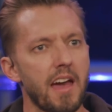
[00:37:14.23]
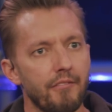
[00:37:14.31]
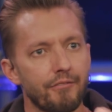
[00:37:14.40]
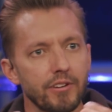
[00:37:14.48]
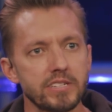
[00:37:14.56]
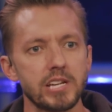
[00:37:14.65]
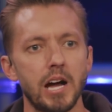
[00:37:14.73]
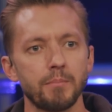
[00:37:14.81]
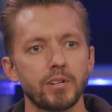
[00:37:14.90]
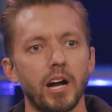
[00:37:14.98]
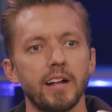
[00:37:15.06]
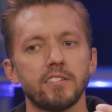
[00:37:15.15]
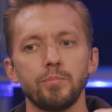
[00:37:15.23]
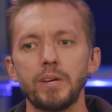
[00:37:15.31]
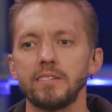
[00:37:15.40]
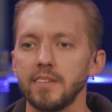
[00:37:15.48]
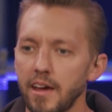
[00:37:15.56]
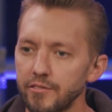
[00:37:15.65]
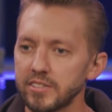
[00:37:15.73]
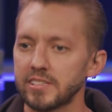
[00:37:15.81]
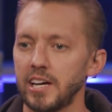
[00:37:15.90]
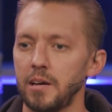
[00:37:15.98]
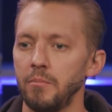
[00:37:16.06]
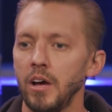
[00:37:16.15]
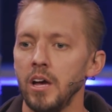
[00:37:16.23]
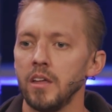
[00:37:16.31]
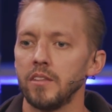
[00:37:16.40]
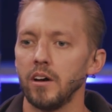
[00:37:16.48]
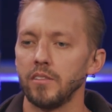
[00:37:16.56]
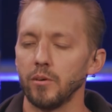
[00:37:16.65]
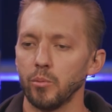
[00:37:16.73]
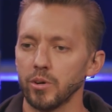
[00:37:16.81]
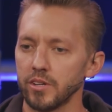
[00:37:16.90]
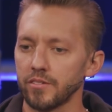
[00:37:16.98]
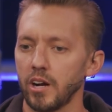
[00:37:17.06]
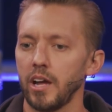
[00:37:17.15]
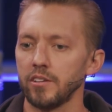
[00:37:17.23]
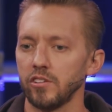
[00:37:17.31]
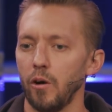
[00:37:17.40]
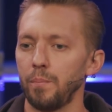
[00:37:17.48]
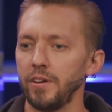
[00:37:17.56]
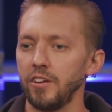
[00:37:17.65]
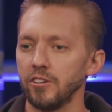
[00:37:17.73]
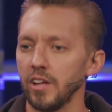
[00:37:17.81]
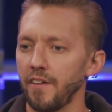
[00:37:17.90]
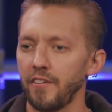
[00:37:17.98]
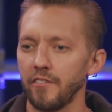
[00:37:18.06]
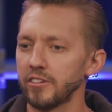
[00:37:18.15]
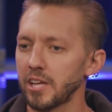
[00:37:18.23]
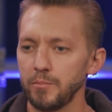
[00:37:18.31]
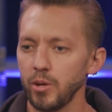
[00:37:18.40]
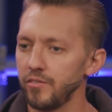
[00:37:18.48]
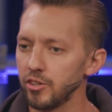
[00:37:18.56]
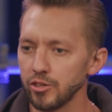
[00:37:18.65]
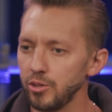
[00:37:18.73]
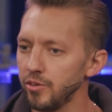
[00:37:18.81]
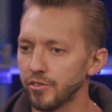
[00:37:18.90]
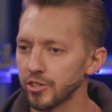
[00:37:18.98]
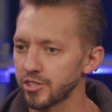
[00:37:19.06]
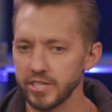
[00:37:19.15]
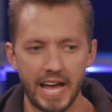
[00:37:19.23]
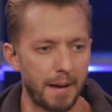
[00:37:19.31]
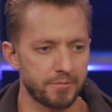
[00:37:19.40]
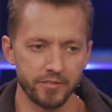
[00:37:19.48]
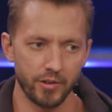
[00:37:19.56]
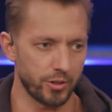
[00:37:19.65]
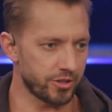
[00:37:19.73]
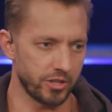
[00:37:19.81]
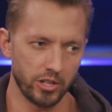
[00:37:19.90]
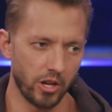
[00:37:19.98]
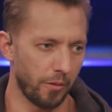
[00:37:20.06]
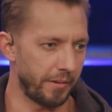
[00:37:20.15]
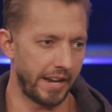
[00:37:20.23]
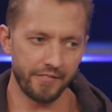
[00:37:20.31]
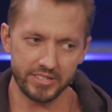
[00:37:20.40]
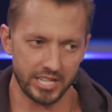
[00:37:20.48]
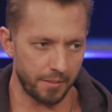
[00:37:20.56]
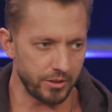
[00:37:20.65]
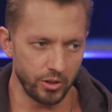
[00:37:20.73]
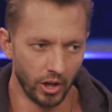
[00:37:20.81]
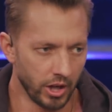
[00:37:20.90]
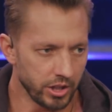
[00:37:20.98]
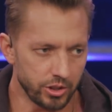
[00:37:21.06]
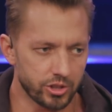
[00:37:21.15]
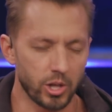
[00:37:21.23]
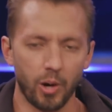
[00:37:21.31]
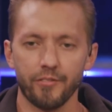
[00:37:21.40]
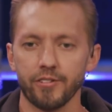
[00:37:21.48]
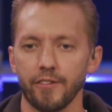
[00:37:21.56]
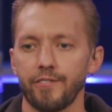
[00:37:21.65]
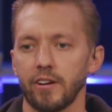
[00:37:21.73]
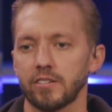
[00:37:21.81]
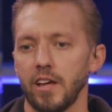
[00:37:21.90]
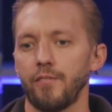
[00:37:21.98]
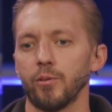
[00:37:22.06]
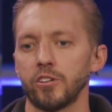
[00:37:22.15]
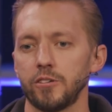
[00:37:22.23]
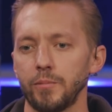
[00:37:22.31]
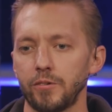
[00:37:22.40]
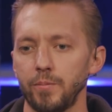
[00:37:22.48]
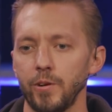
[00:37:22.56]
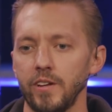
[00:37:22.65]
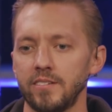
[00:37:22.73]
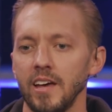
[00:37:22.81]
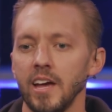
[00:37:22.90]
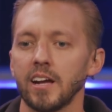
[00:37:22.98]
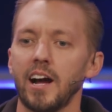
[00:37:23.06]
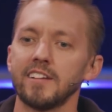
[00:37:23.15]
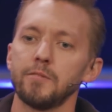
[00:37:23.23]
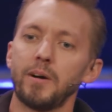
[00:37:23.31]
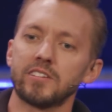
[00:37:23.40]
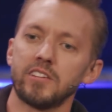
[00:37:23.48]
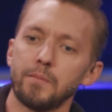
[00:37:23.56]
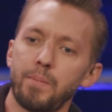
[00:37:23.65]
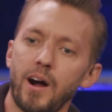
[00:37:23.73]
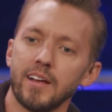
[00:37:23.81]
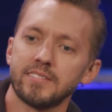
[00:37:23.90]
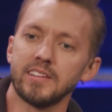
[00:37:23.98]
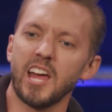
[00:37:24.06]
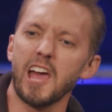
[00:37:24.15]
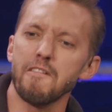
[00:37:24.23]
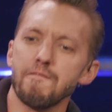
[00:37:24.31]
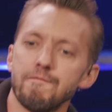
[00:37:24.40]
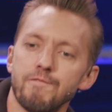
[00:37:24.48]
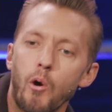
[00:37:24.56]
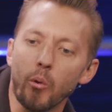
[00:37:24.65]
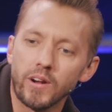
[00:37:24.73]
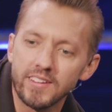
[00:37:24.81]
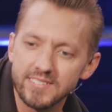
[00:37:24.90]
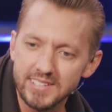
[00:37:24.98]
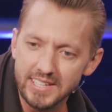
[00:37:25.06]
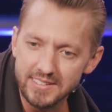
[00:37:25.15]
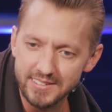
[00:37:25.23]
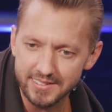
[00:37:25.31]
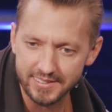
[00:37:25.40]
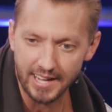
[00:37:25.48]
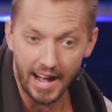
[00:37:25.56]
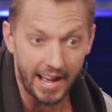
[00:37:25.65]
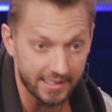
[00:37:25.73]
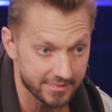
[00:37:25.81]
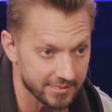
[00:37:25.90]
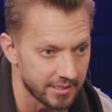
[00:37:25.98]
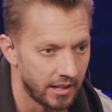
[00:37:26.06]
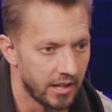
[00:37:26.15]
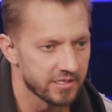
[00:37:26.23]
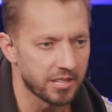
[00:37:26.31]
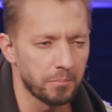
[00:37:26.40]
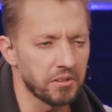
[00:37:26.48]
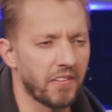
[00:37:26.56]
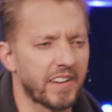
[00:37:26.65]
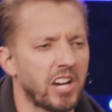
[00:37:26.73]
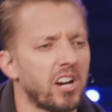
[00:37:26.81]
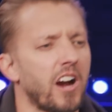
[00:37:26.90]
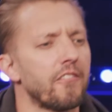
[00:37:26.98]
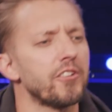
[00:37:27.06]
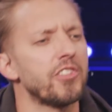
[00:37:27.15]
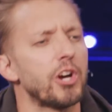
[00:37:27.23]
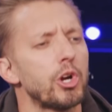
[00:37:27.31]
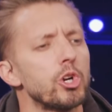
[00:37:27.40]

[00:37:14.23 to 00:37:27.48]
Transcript: Every time God speaks, every time the, the word of God is opened in your life, every time you have your YouVersion app devotional open, every time you, you show up for a Fresh Life worship experience, God's about to deposit a forest in disguise, something that could cover the